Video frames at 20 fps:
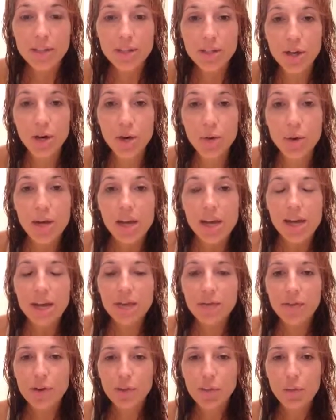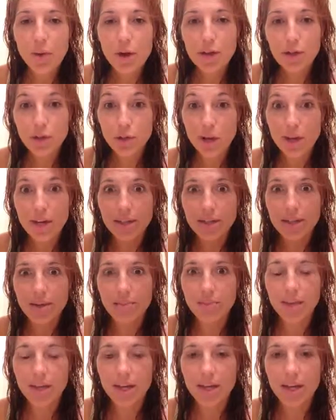So if you want to try
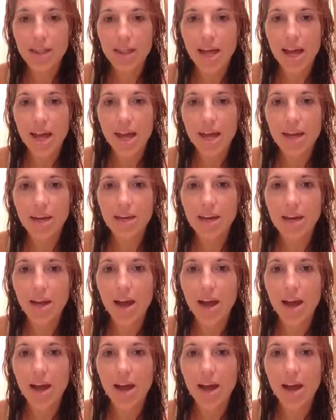something that